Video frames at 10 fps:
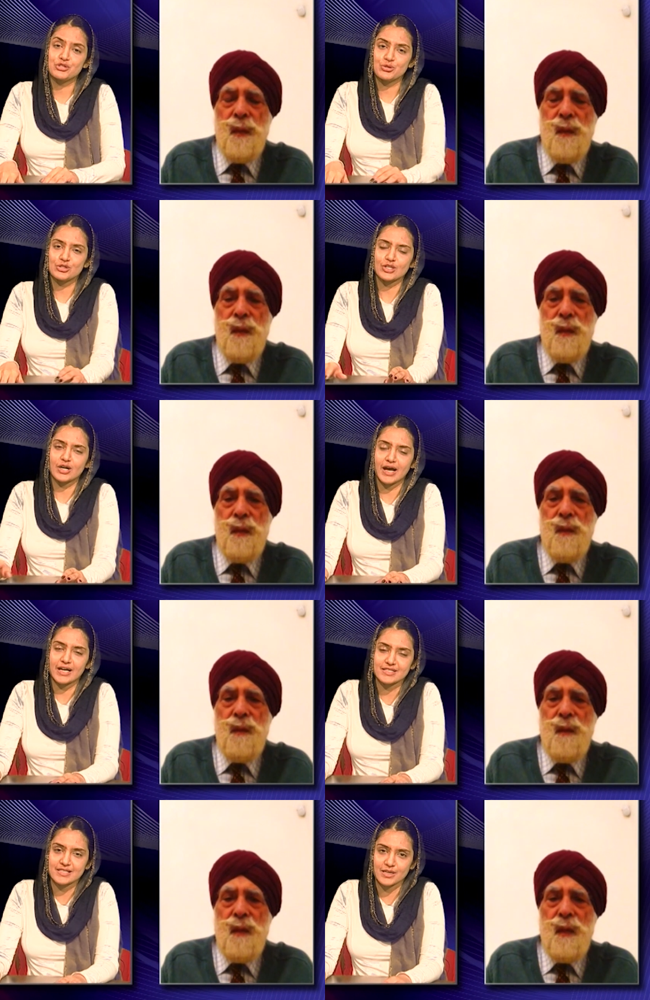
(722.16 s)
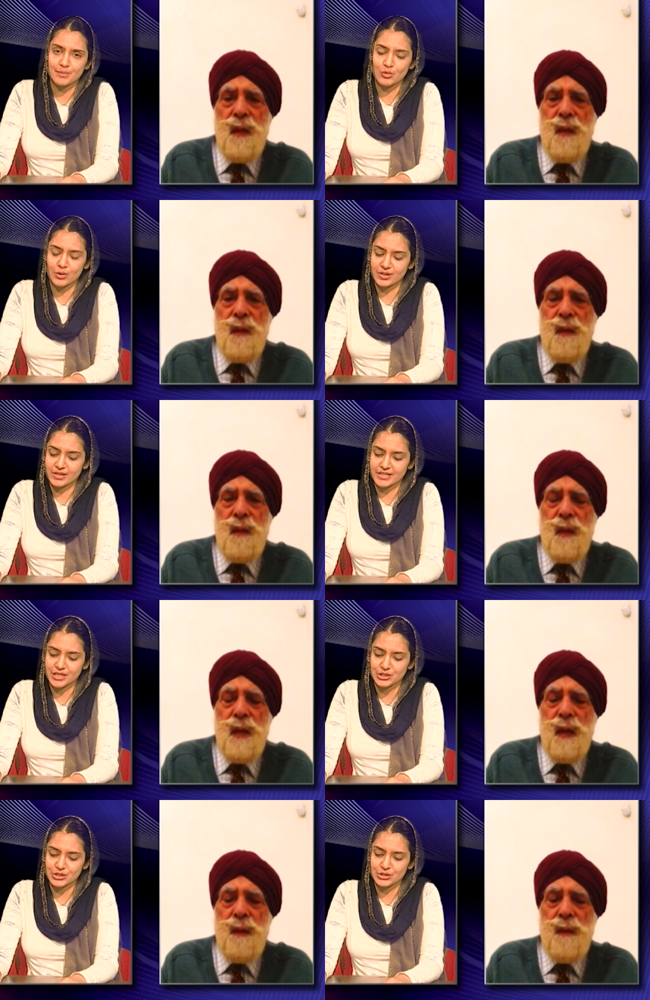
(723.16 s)
Speaker 1: you, sir, has uh, brought her
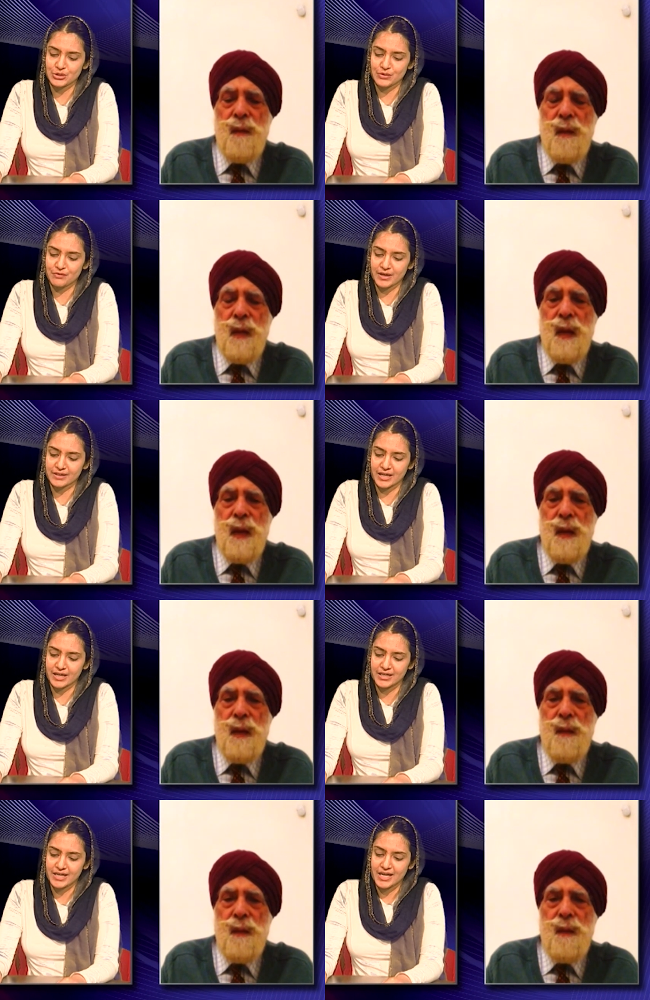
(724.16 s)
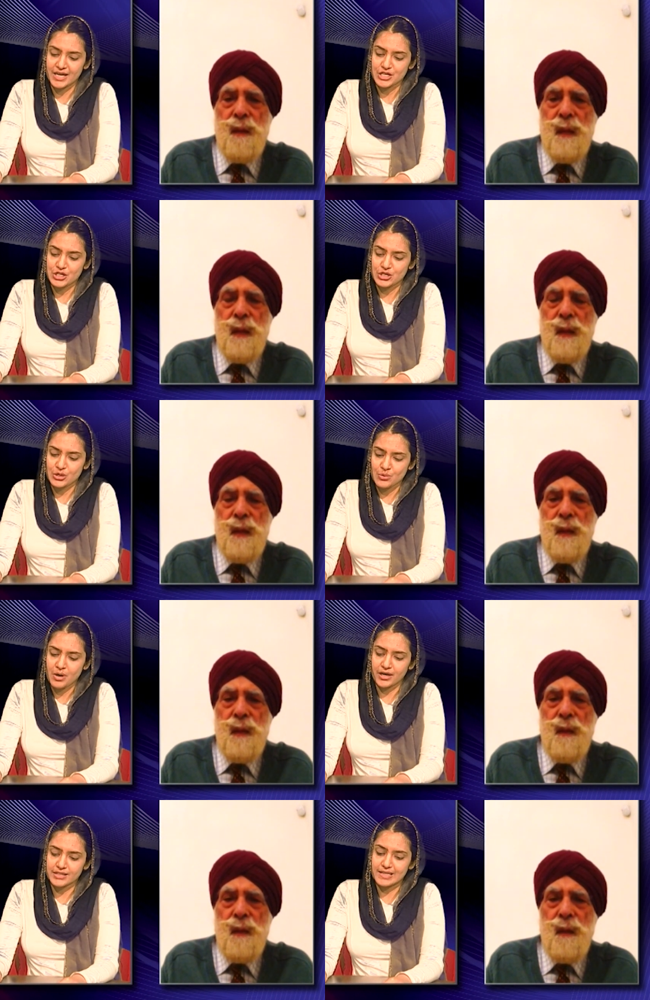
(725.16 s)
attention to the fact that you
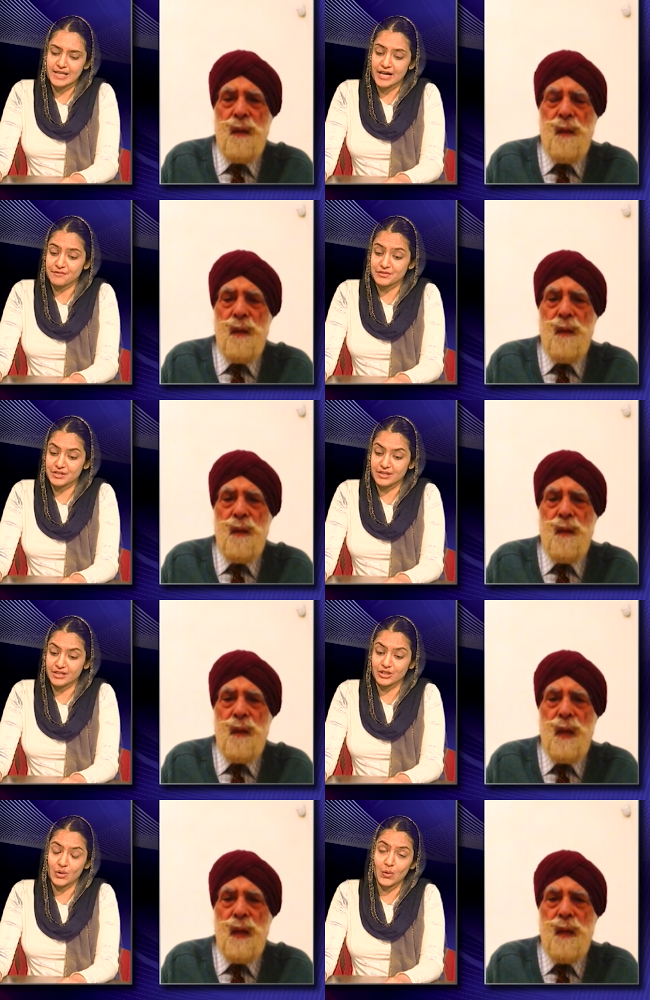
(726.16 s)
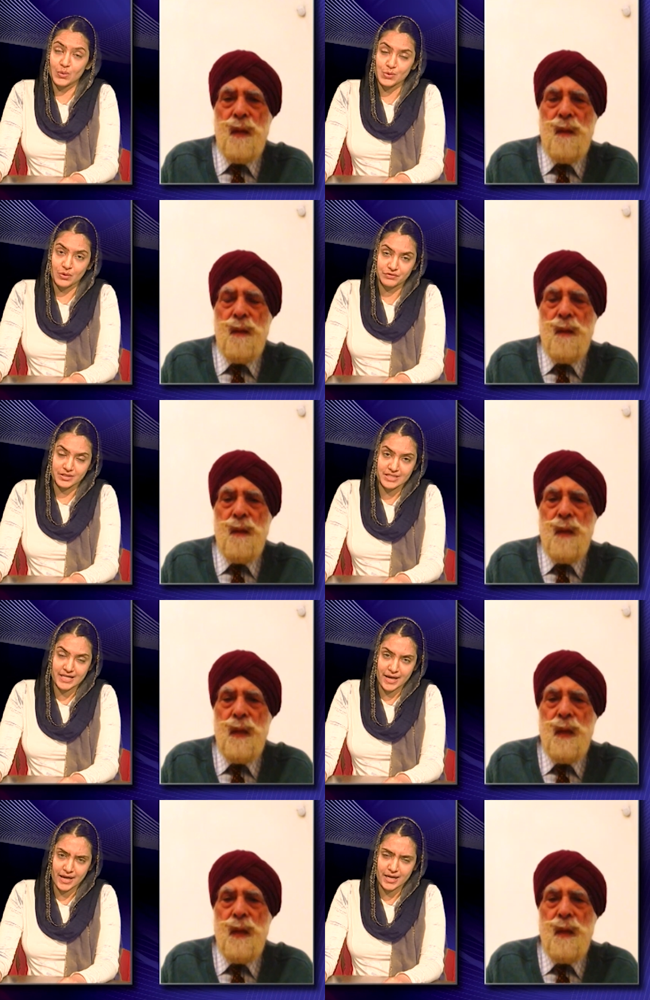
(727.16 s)
had left the thought of the
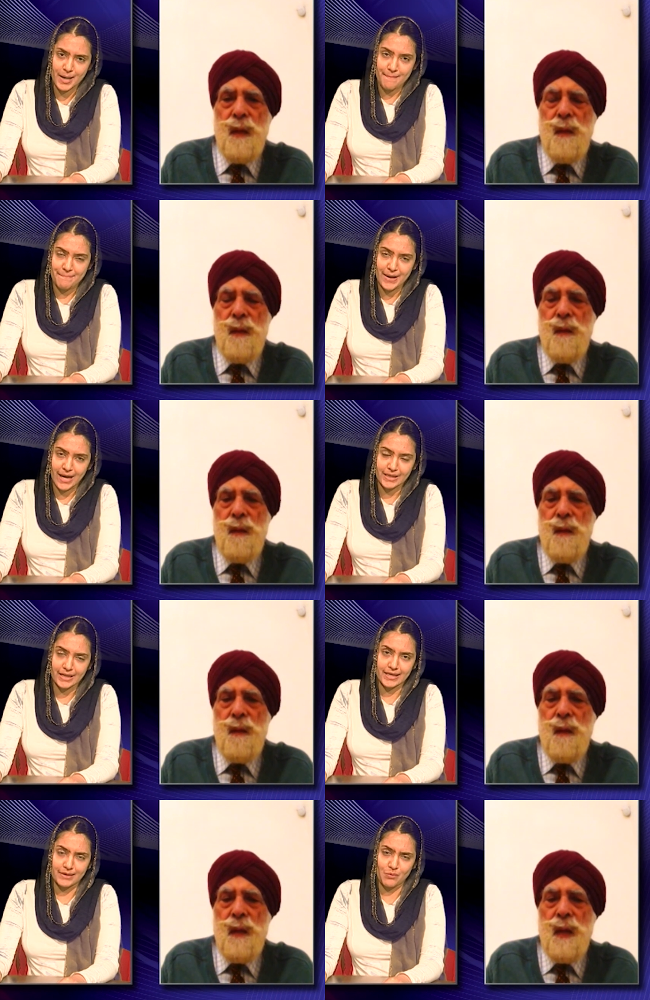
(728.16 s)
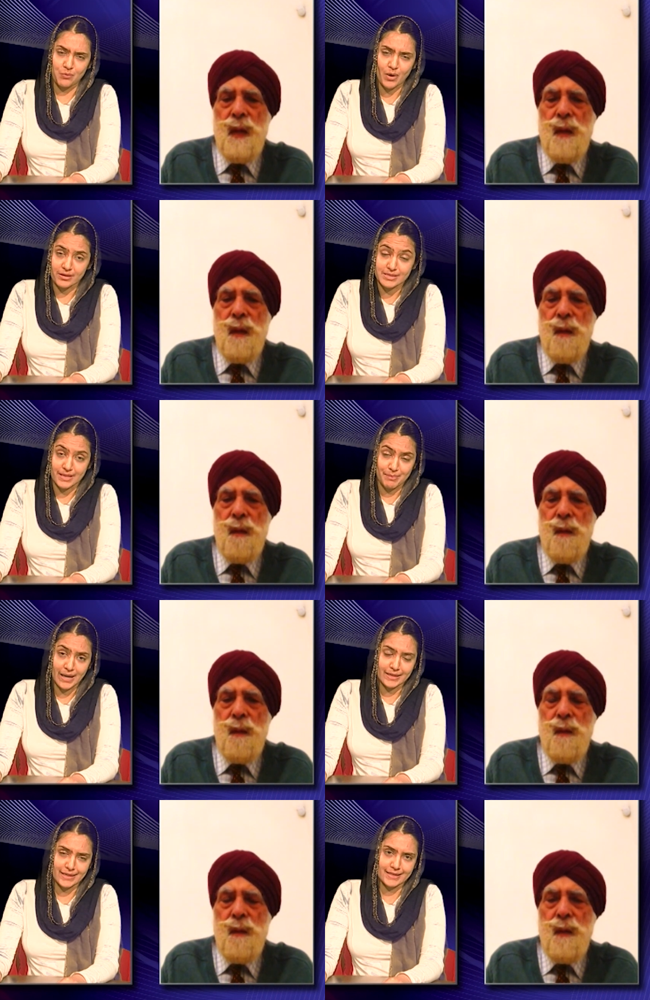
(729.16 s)
day back once
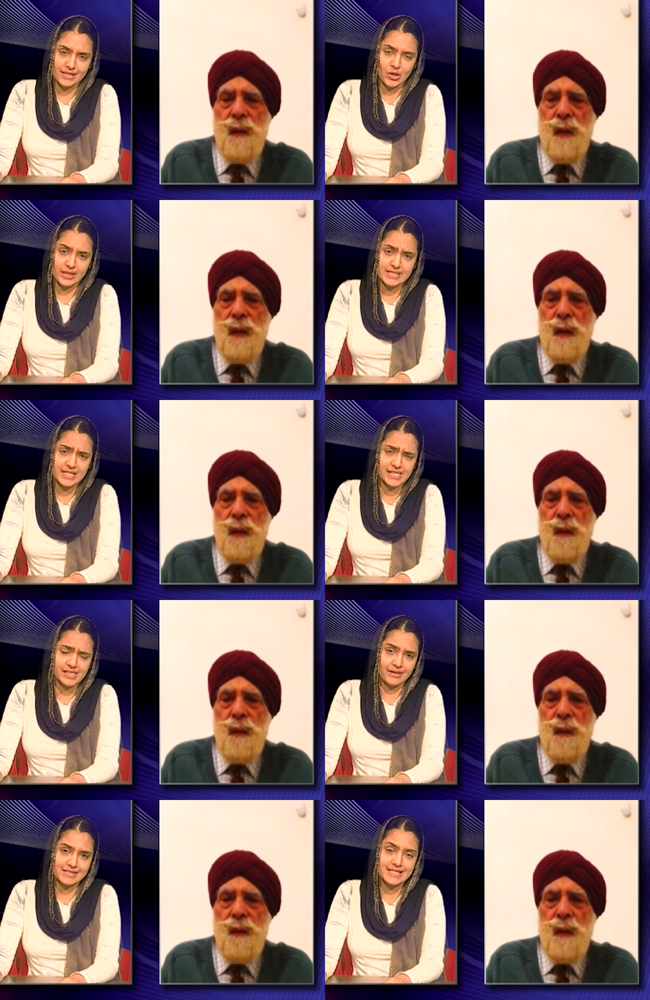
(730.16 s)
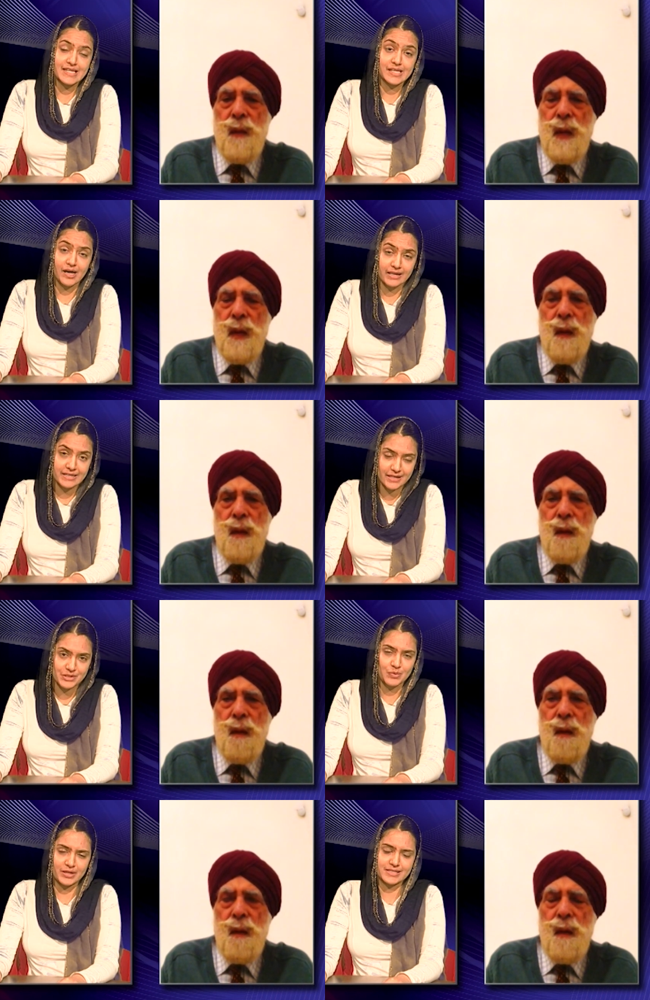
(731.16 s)
back in 1999
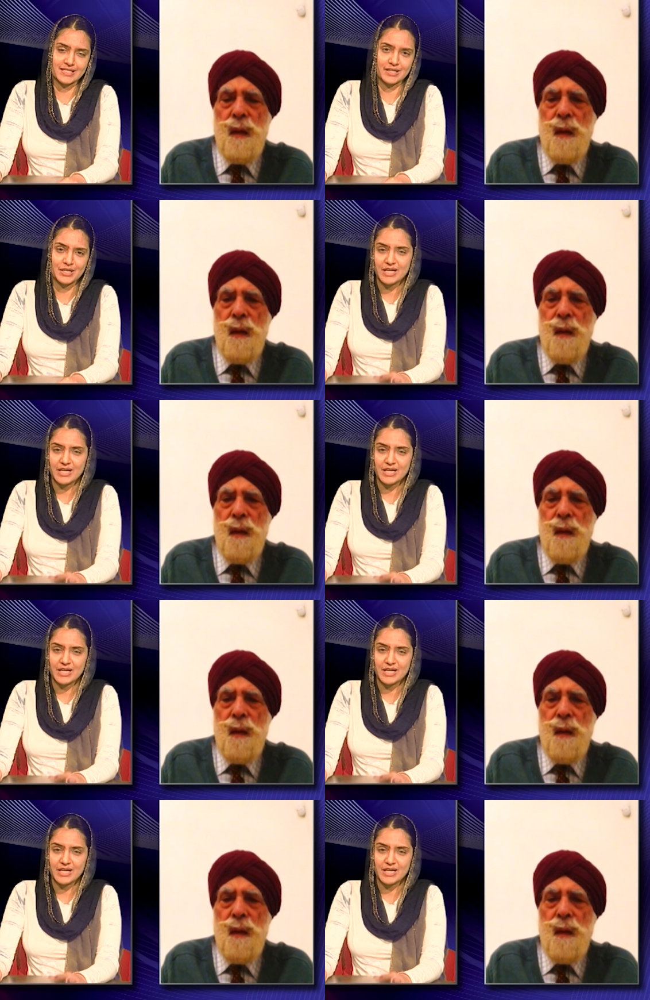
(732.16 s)
as well, sir.